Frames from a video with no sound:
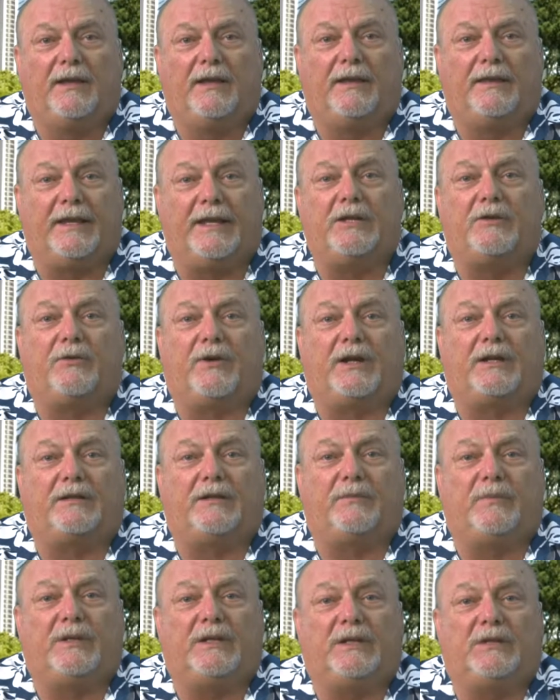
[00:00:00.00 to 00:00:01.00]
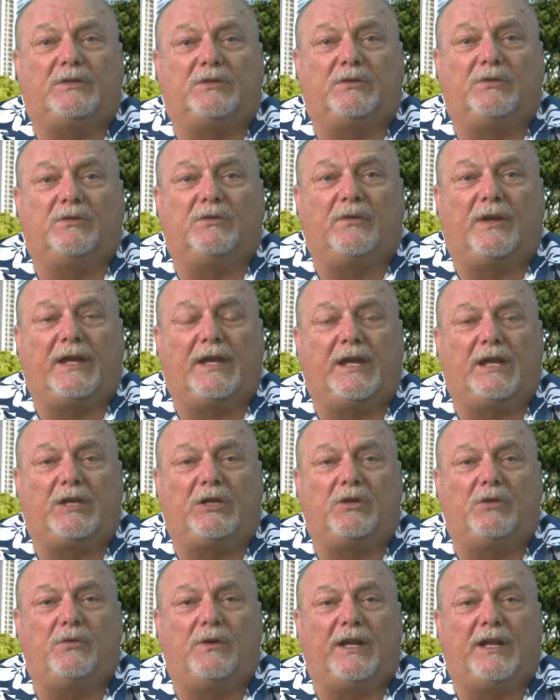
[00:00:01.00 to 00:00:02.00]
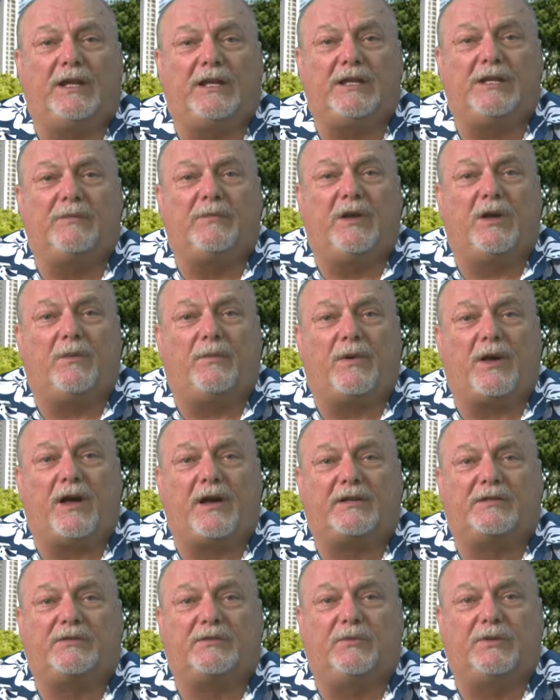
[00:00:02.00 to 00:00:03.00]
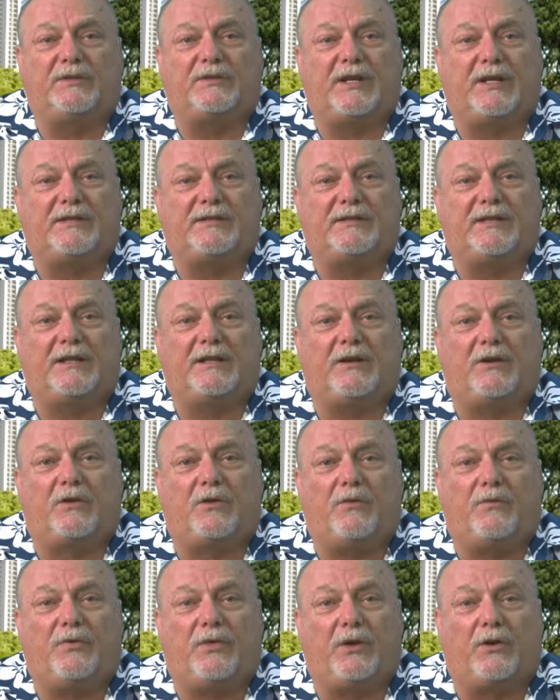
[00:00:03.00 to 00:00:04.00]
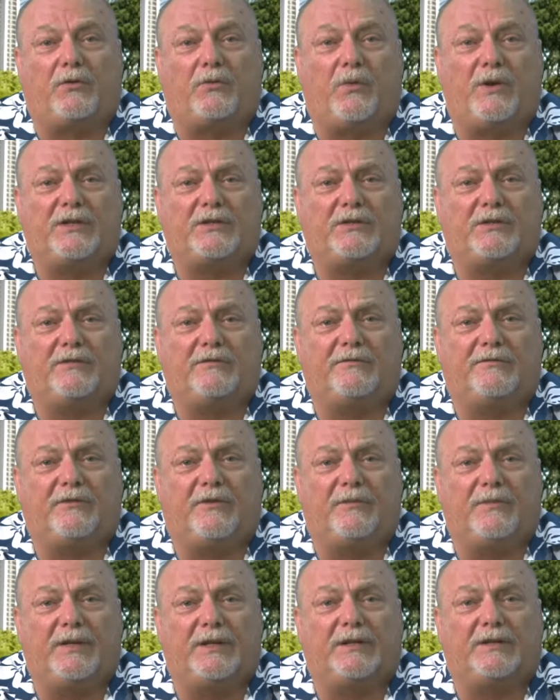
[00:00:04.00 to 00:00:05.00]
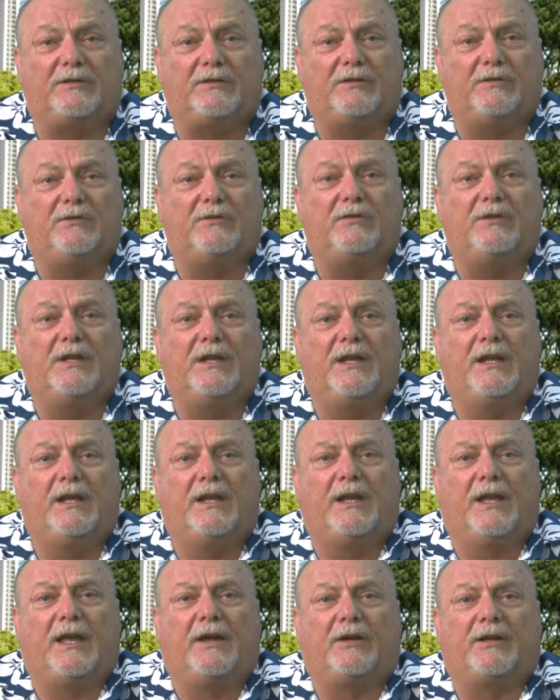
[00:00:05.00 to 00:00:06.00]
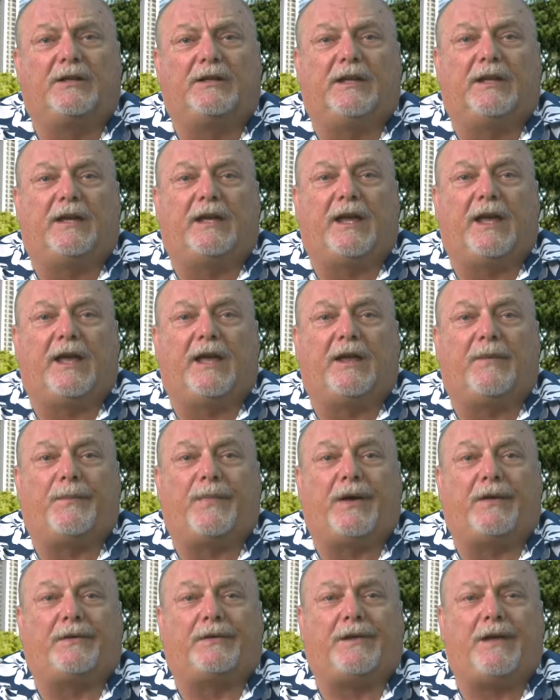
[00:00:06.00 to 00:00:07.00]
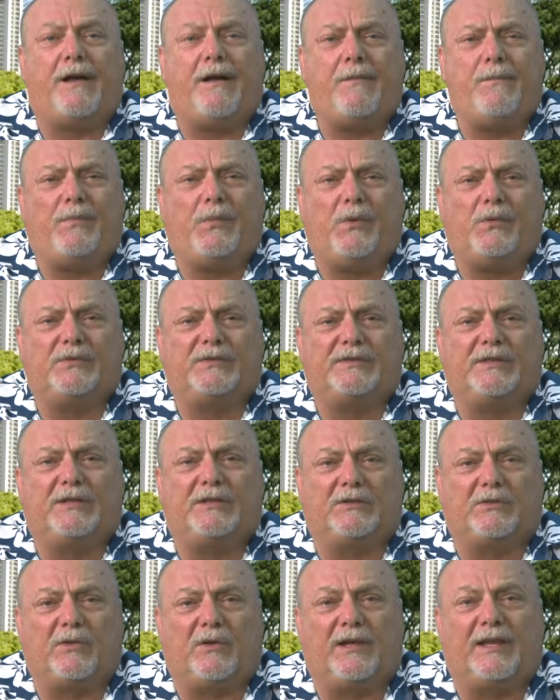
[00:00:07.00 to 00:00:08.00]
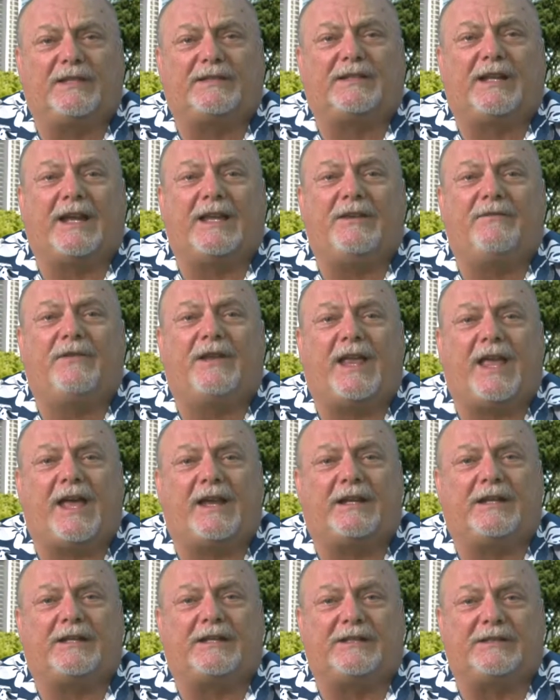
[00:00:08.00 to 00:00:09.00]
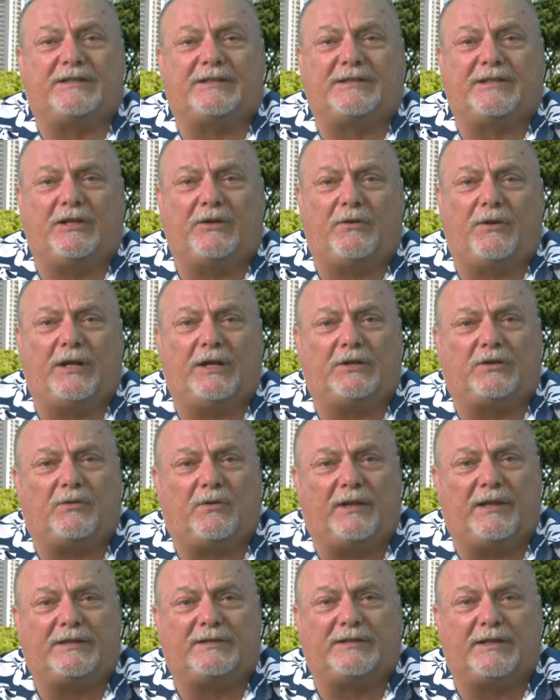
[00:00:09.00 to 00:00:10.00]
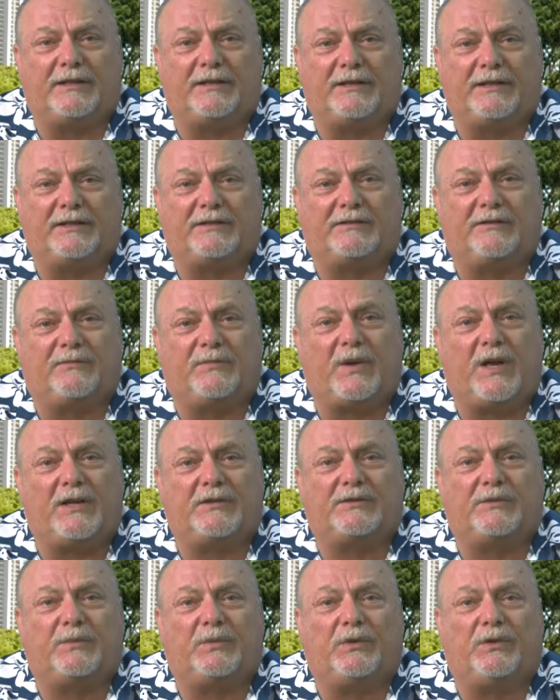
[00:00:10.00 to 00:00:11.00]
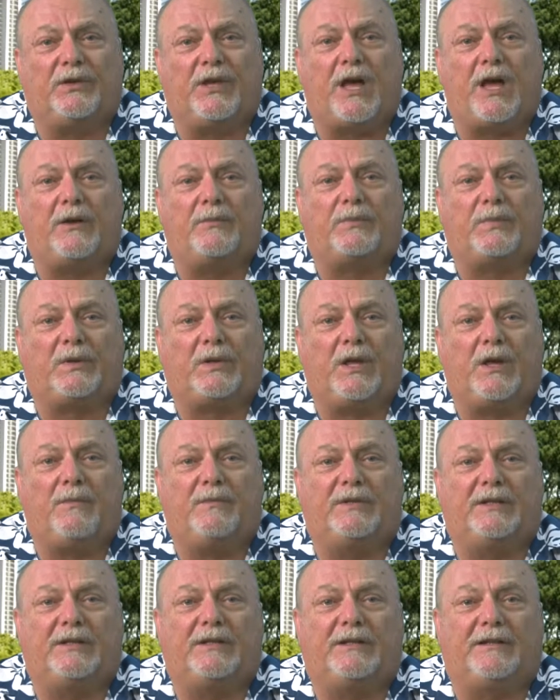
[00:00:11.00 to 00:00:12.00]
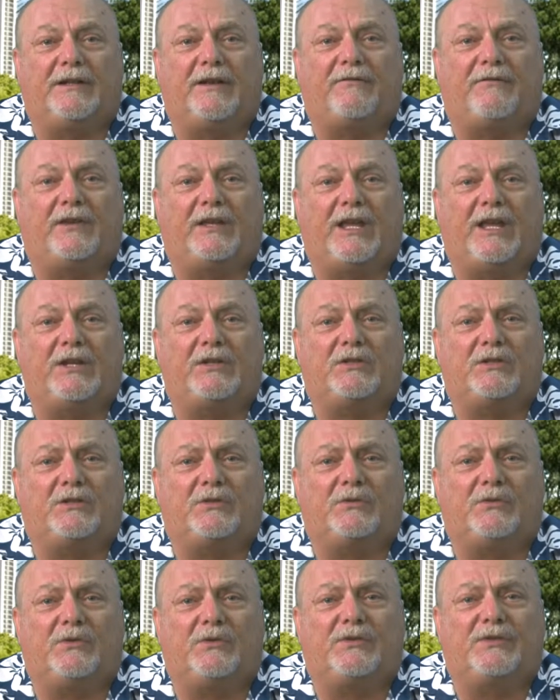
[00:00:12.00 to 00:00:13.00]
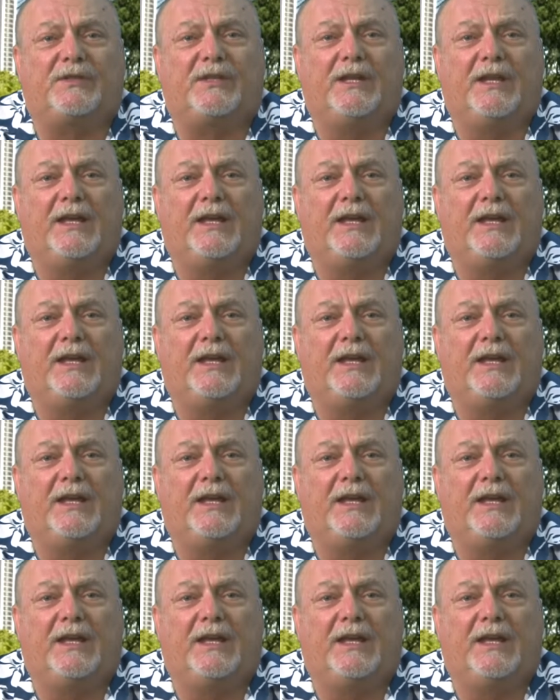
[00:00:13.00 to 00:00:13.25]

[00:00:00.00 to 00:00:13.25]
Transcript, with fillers: They directed me to a Q&A email box, which I sent the question from Nick to, about composting toilets, and I even added incinerating toilets to the list of possible non-plumbed defecation tools,